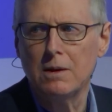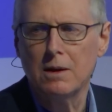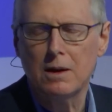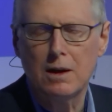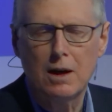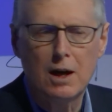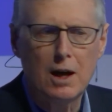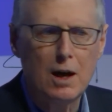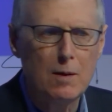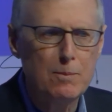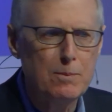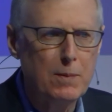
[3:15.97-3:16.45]

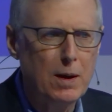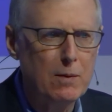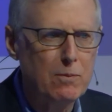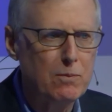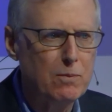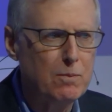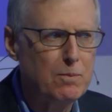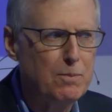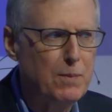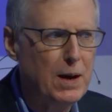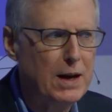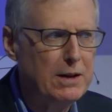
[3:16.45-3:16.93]

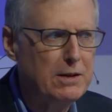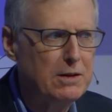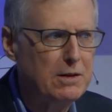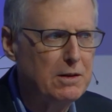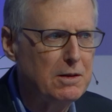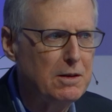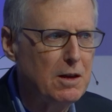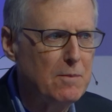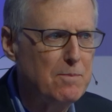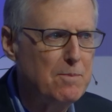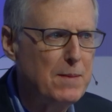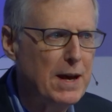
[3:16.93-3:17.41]
but
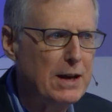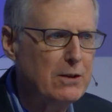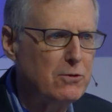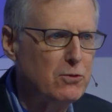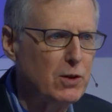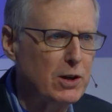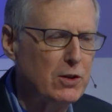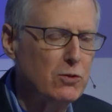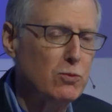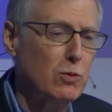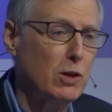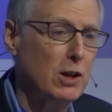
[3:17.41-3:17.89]
the
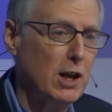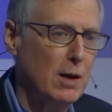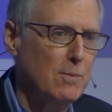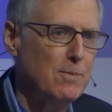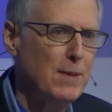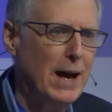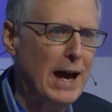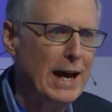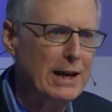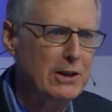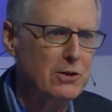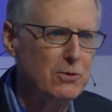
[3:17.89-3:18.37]
metrics, we'll come
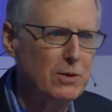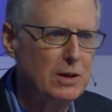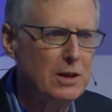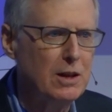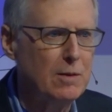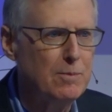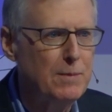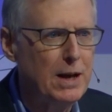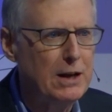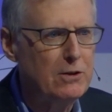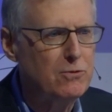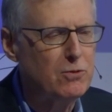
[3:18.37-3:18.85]
back to it.
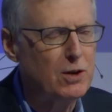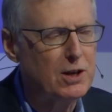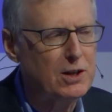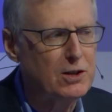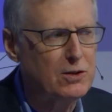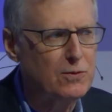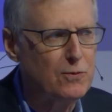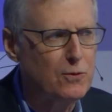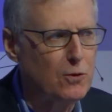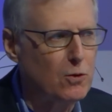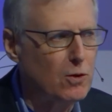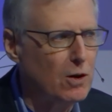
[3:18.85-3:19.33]
The
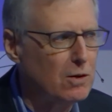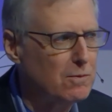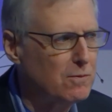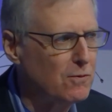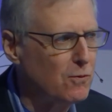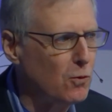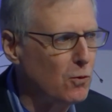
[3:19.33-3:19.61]
metrics for